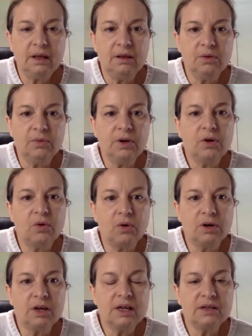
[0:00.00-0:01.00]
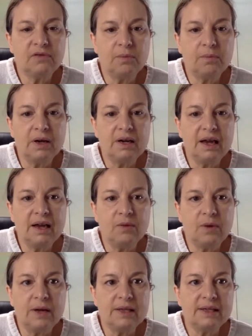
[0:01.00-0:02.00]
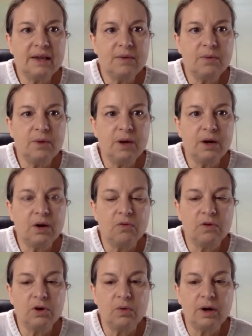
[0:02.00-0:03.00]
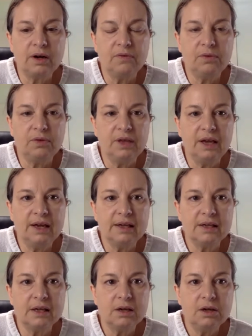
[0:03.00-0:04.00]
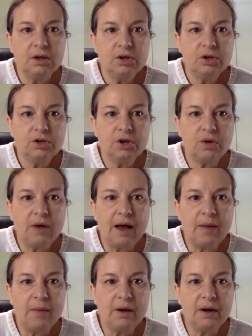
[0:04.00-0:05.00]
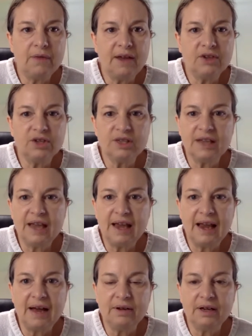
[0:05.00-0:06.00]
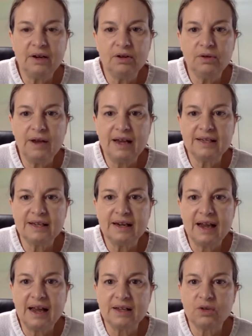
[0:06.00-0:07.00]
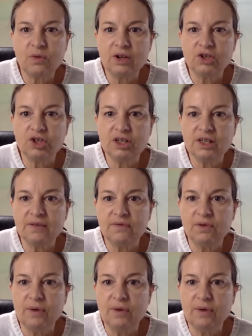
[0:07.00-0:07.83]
the recordings from Monday and Wednesday. We went over quite a few things. So how about if I just hang out here and you guys can ask questions if you